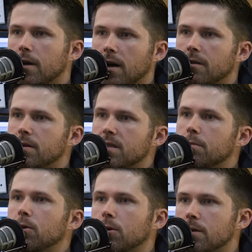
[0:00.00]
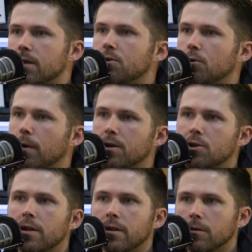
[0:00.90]
Kind of a similar
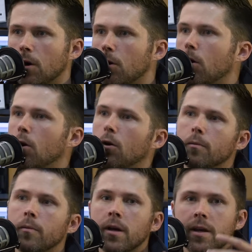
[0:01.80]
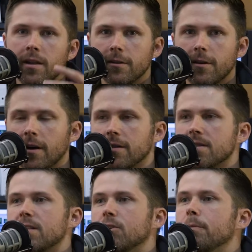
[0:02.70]
situation. They'll go home, they'll kind of
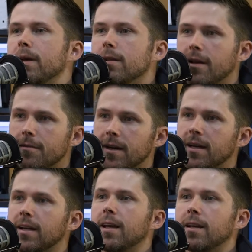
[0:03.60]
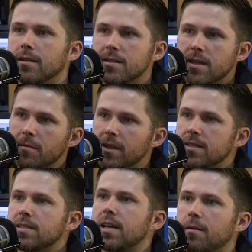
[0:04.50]
still be living in some of the
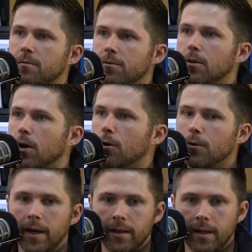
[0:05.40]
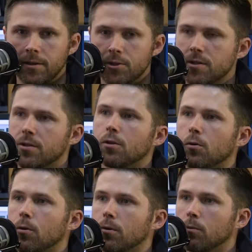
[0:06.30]
same flow, and then just the
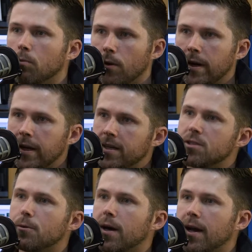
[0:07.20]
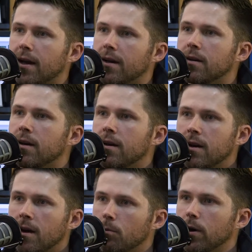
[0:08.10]
Lord will bring it to a head
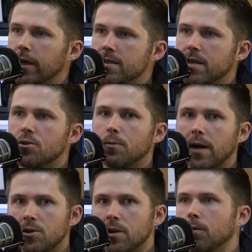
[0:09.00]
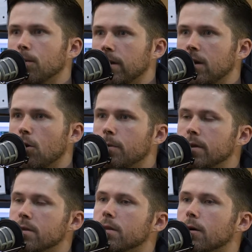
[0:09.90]
and bring a situation that really
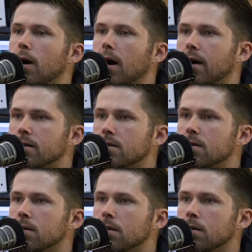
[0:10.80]
opens their eyes.